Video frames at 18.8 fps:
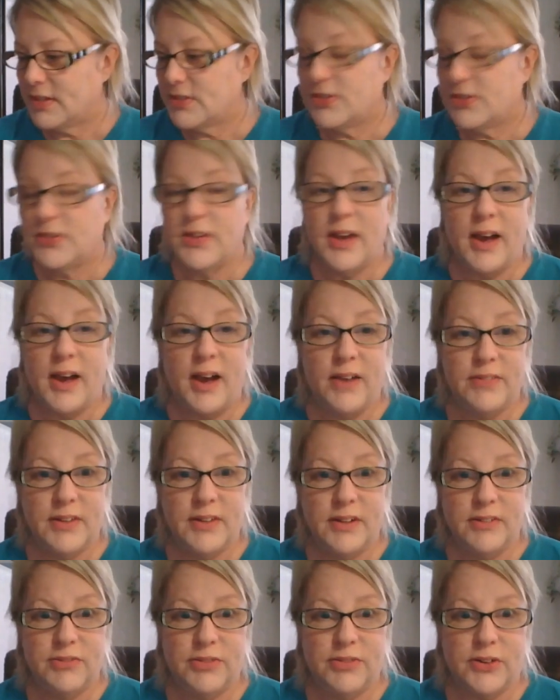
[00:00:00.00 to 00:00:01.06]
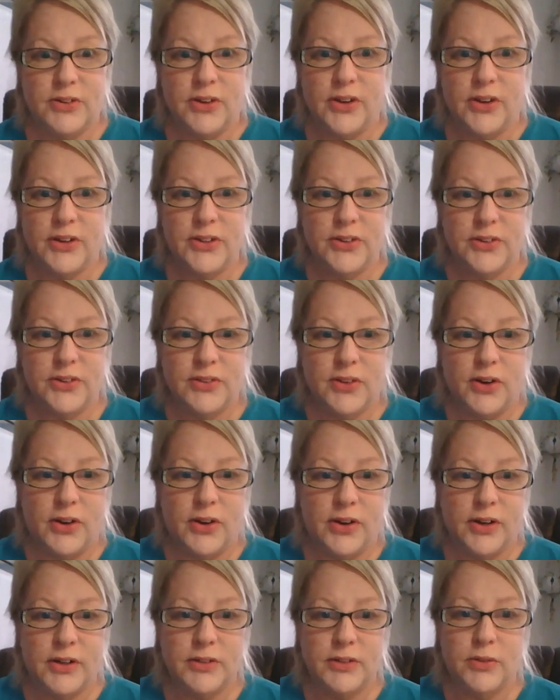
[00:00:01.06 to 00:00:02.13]
so you have it for all year
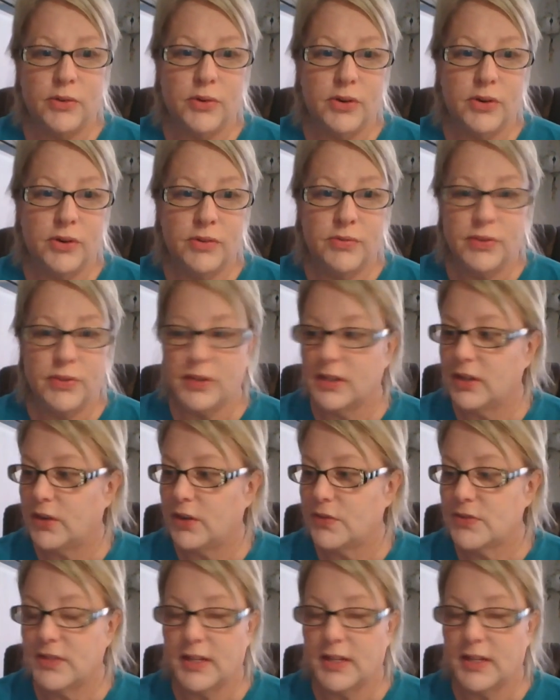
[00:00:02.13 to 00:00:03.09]
long or for gifts.